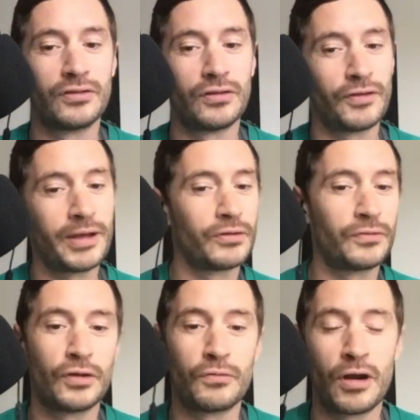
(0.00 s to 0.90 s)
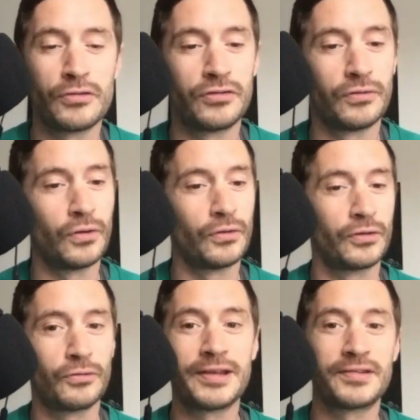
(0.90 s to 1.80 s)
You're famous for your roast. You've got a
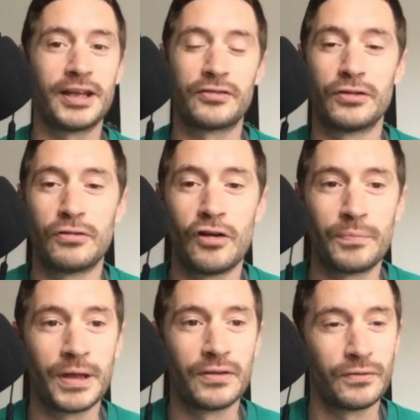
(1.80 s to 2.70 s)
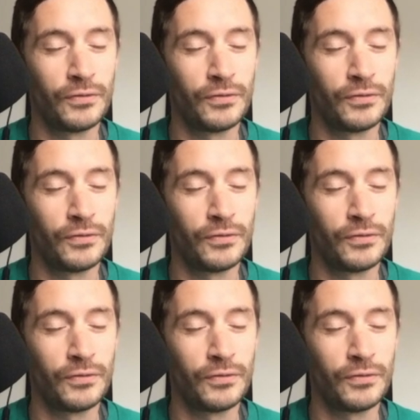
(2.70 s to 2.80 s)
great selection of craft beers.